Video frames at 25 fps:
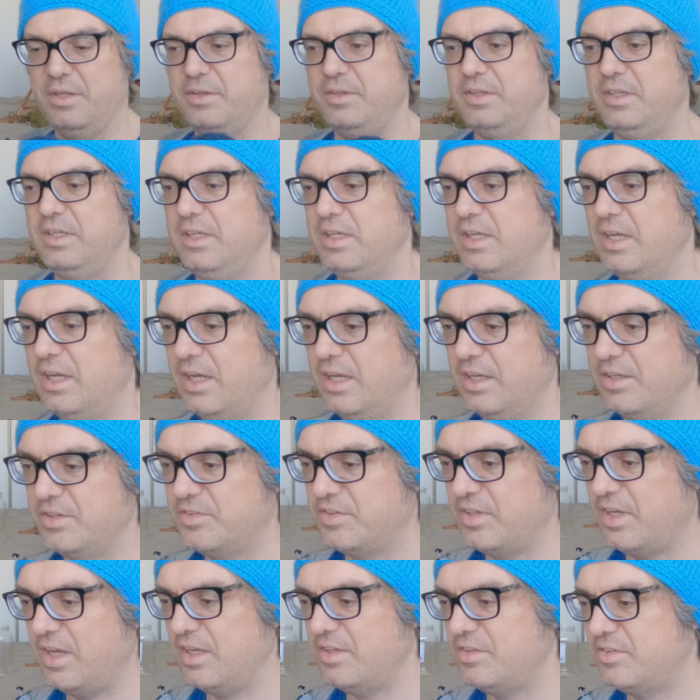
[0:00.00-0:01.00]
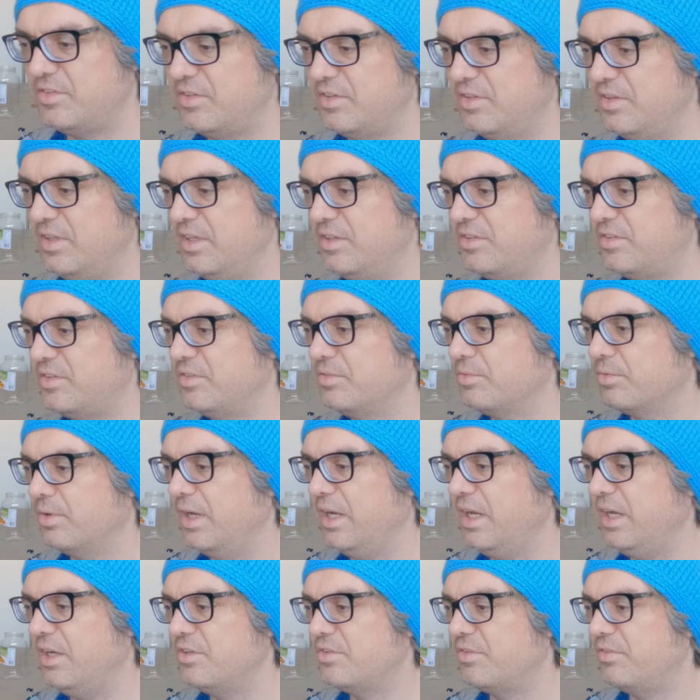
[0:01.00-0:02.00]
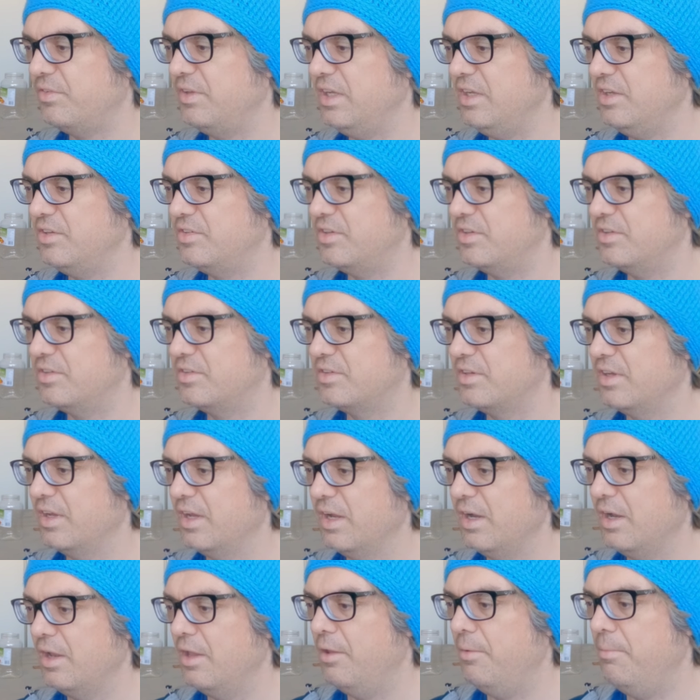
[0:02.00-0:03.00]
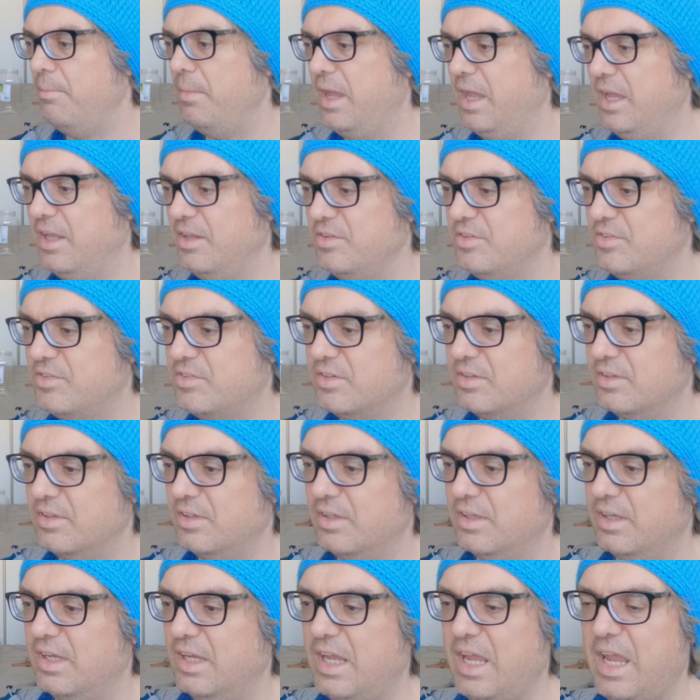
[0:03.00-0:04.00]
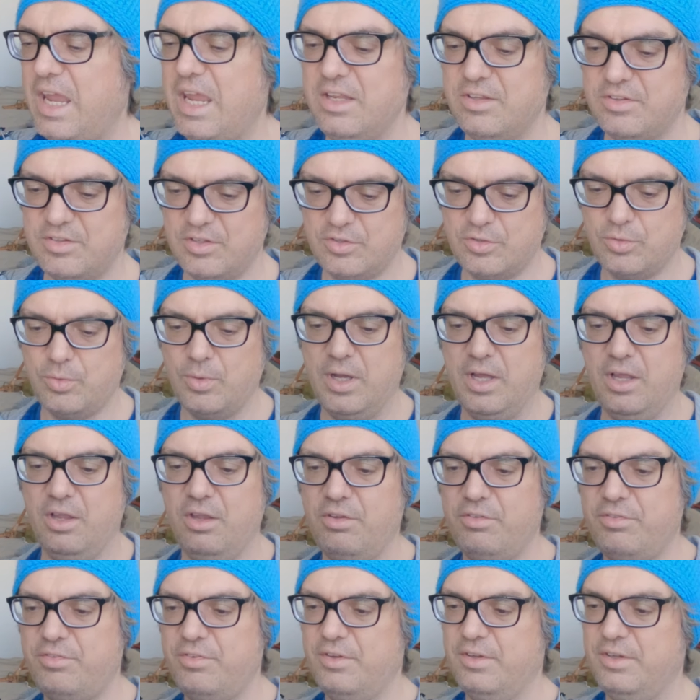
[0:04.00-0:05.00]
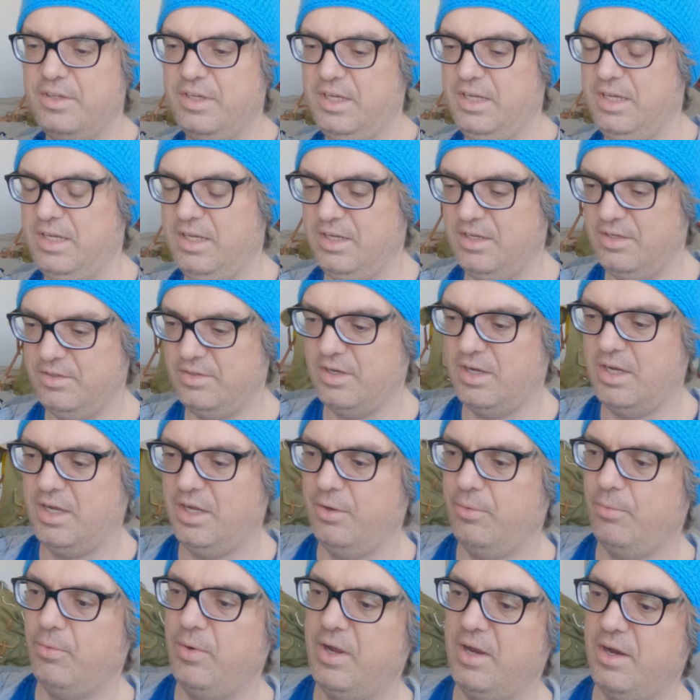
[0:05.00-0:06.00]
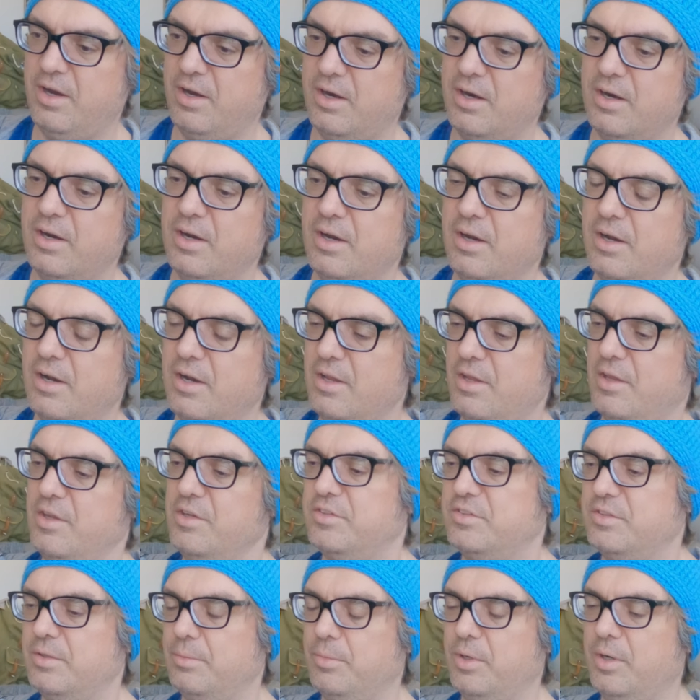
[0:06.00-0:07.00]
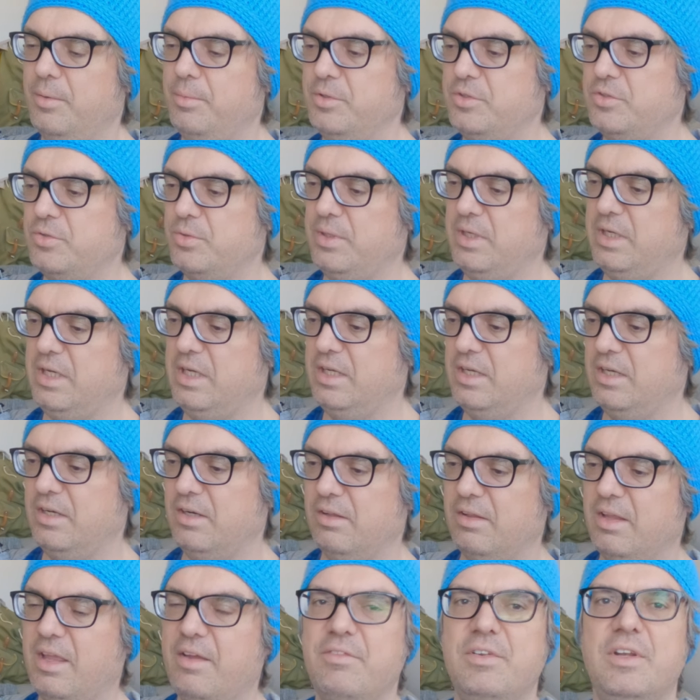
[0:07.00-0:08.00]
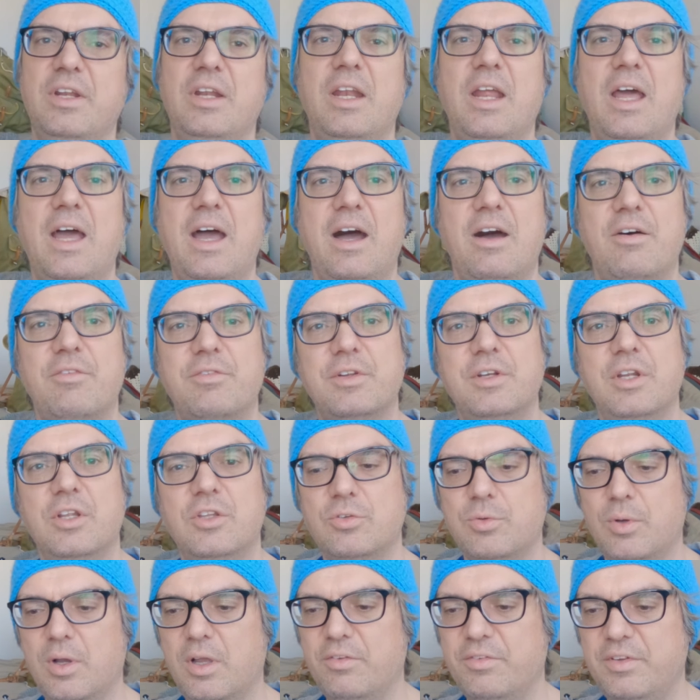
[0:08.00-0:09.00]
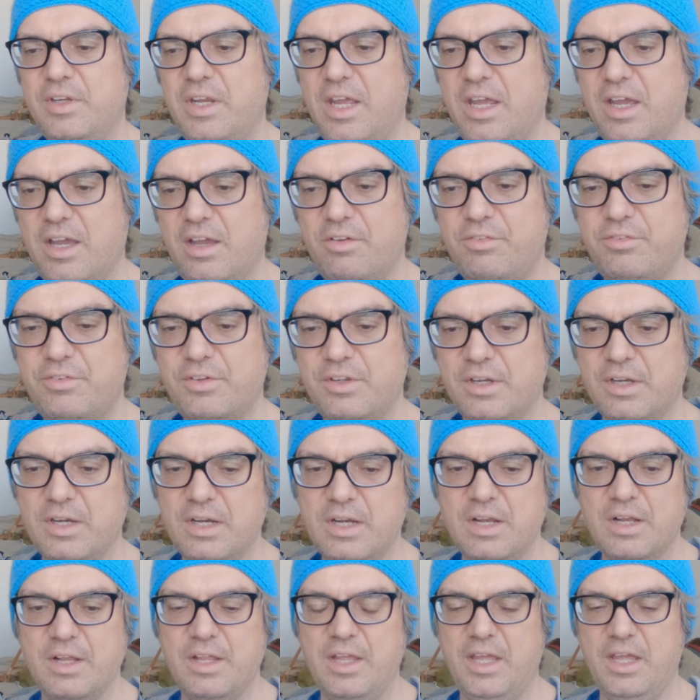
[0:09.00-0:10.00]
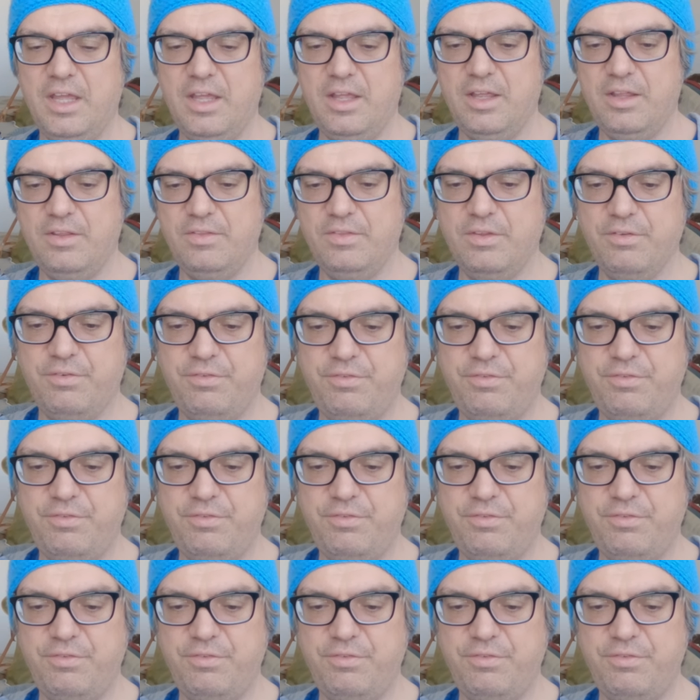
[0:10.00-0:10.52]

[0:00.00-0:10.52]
The size, this range of these is men's 8 to 12, and I wear somewhere between an 11.5 and a 12.5, and